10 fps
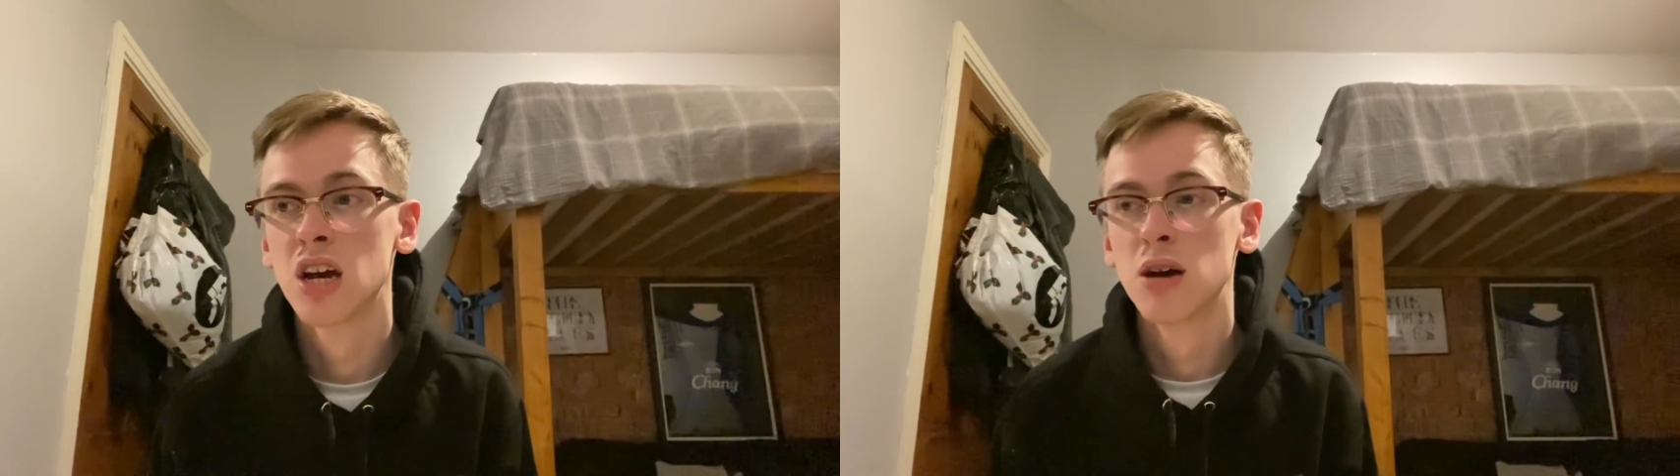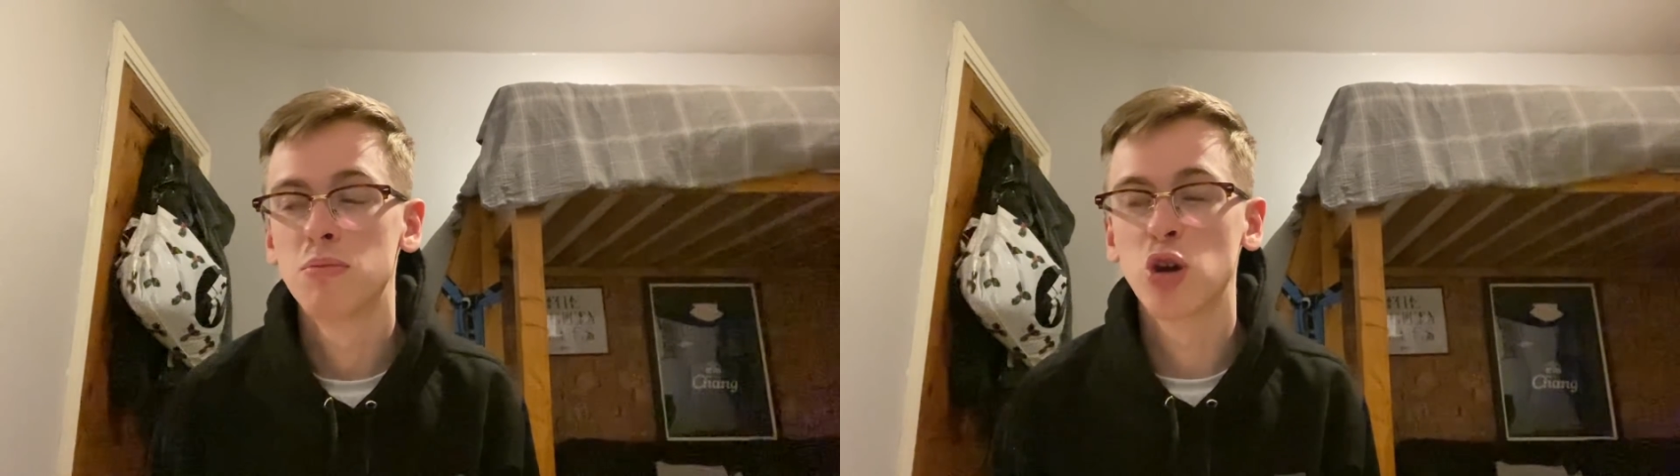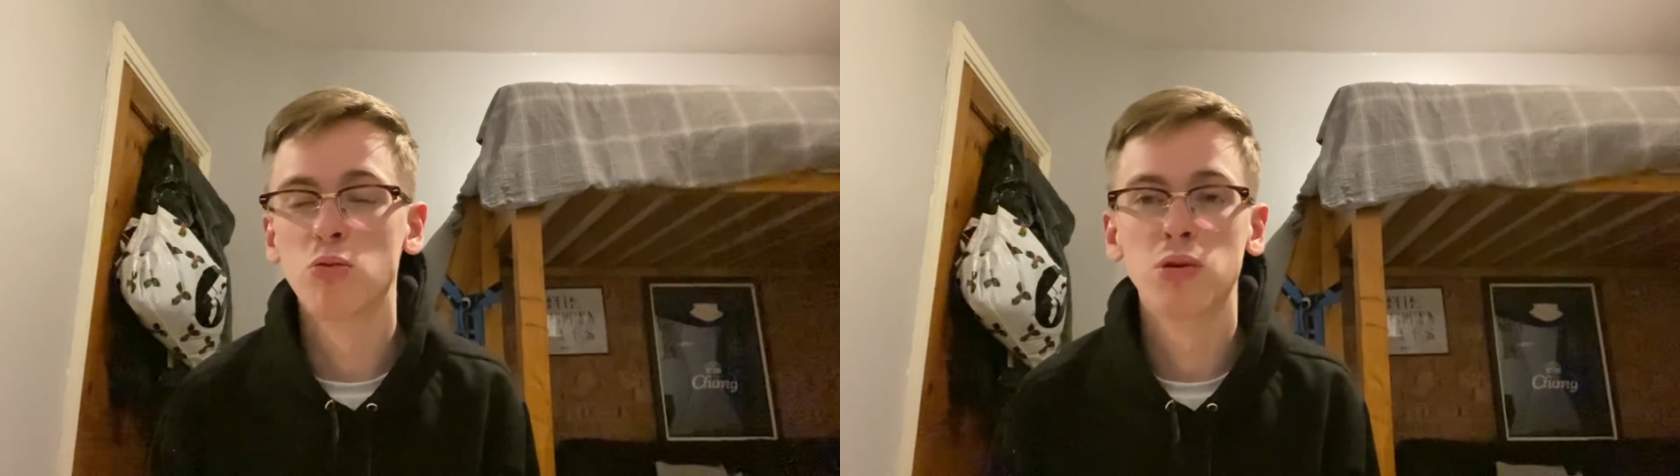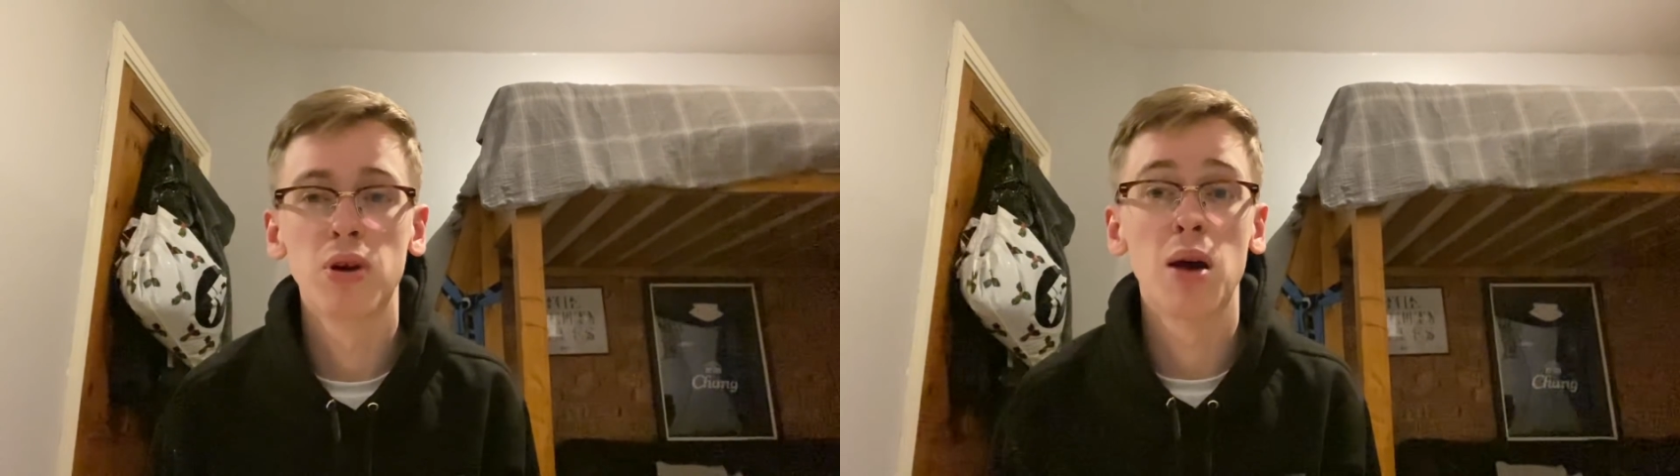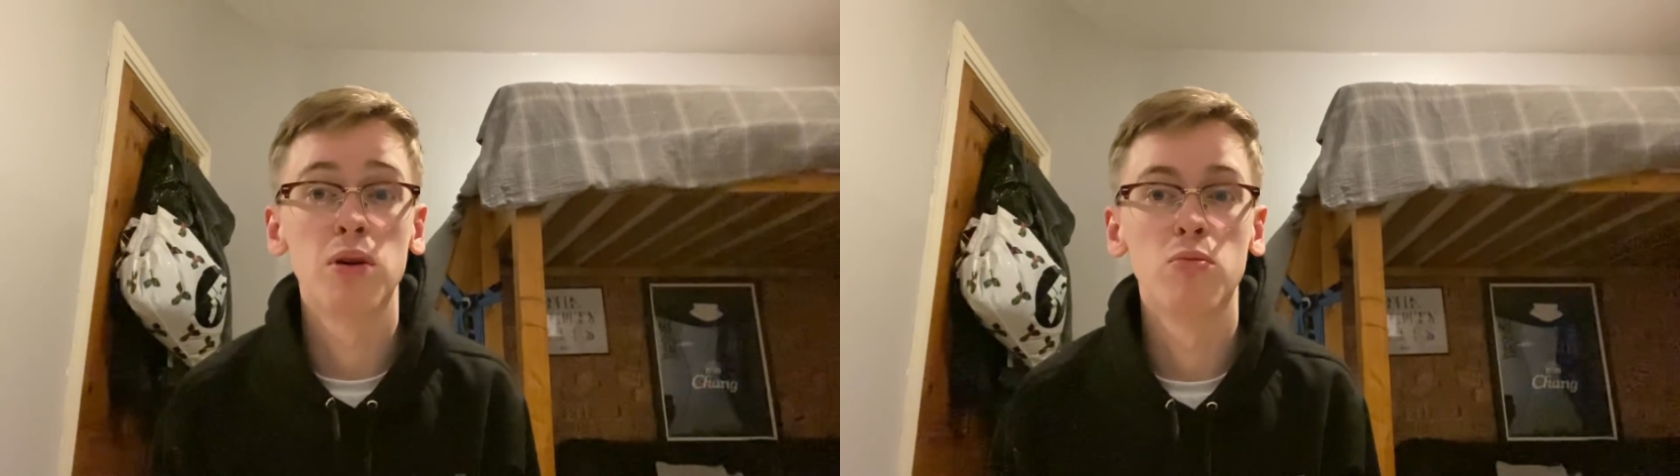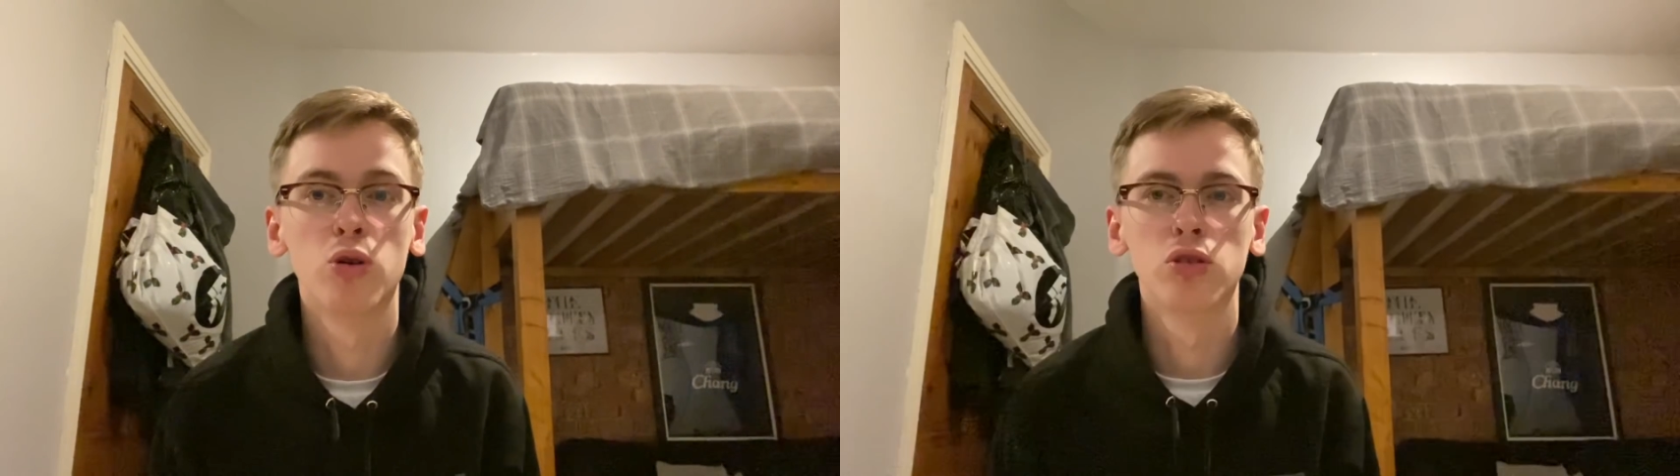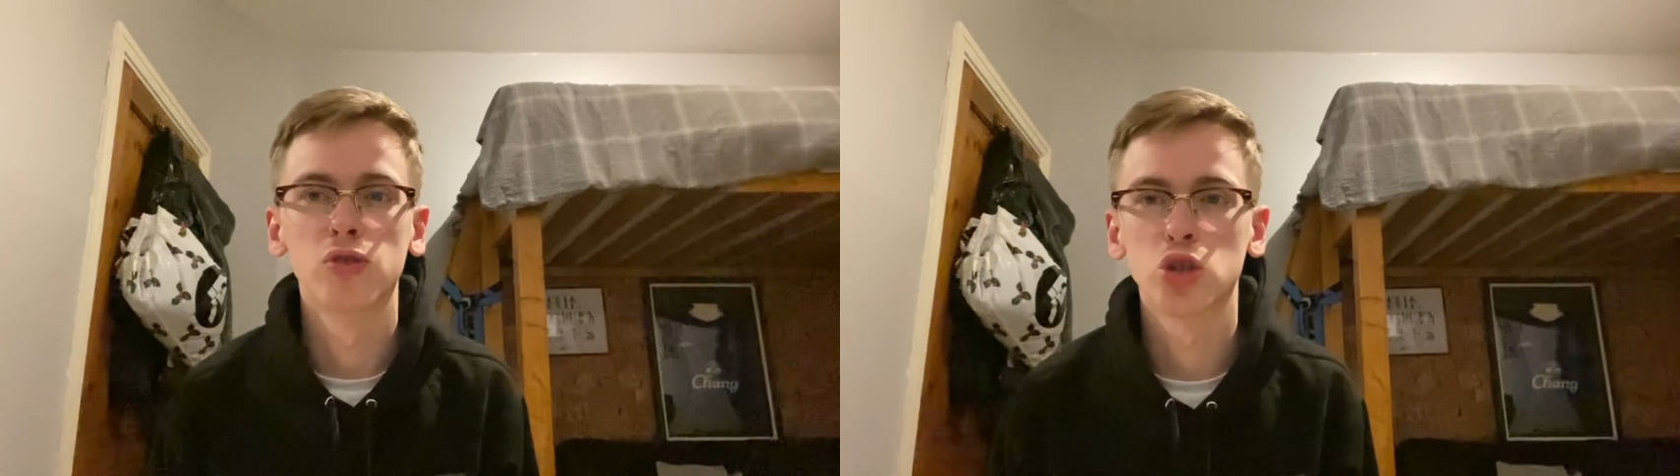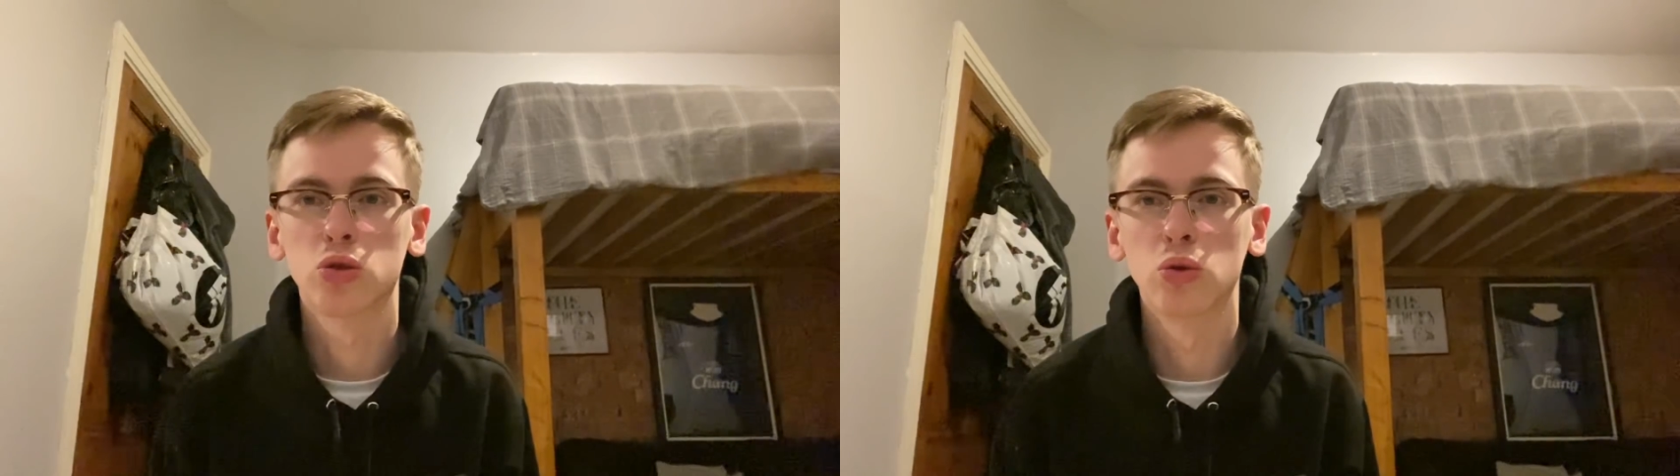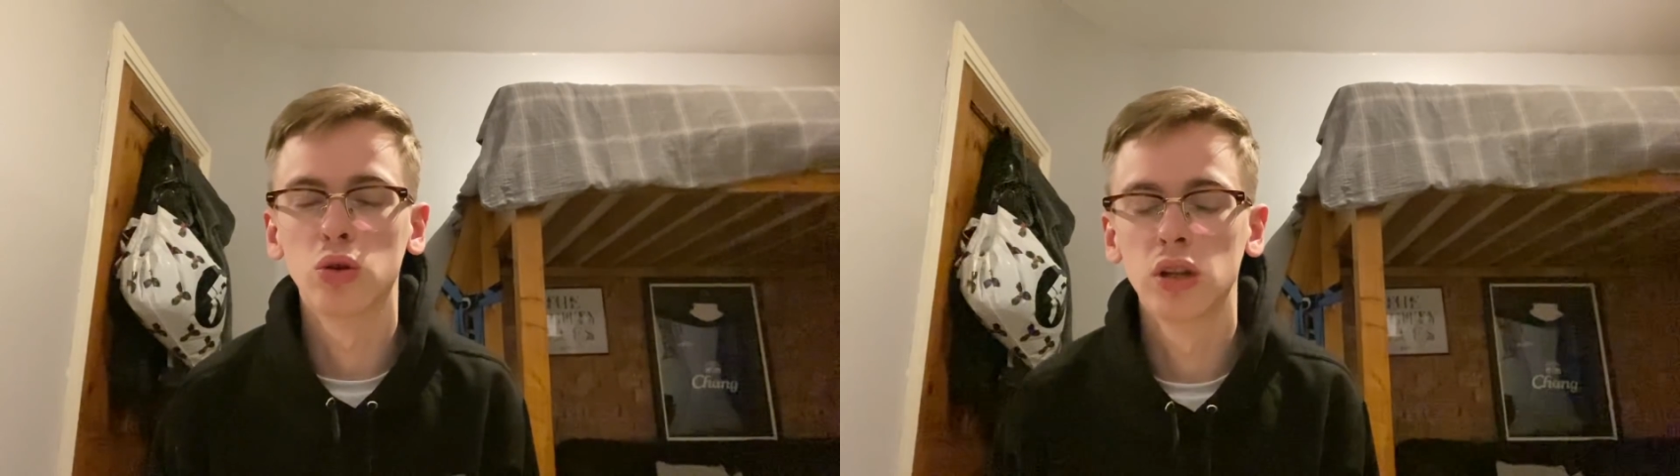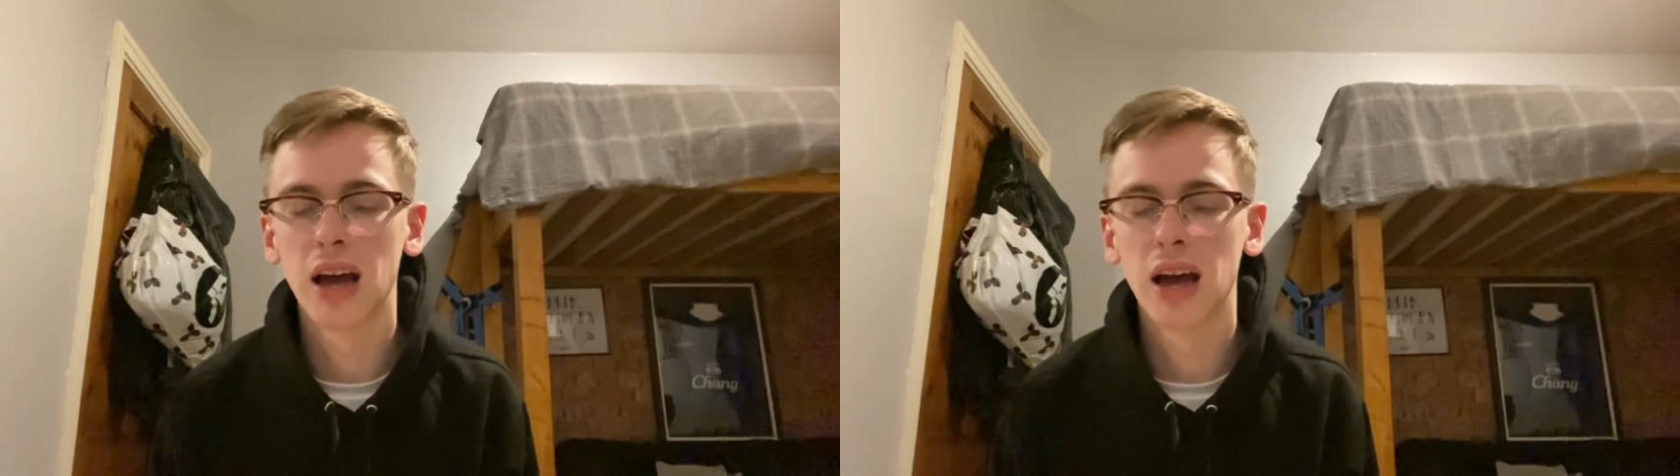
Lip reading: becoming a bit more of a struggle.